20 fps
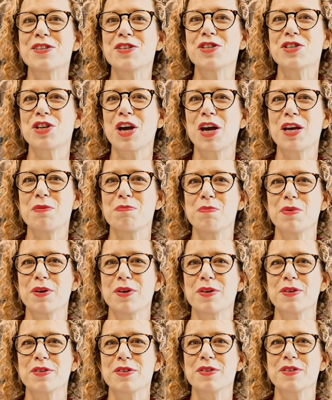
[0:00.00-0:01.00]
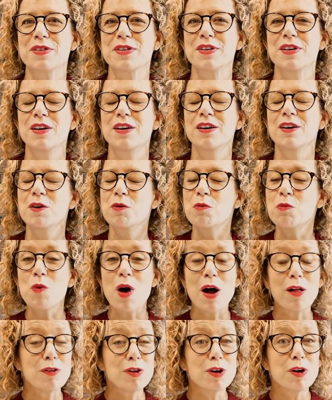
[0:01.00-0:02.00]
shapers.
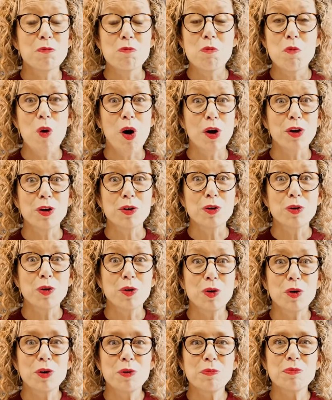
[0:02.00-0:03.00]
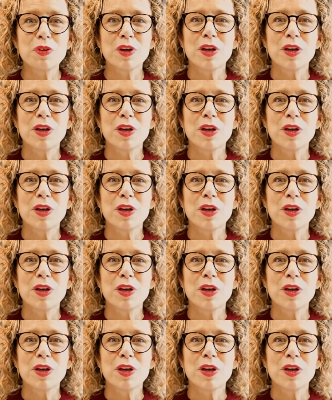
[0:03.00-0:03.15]
Welcome one and all.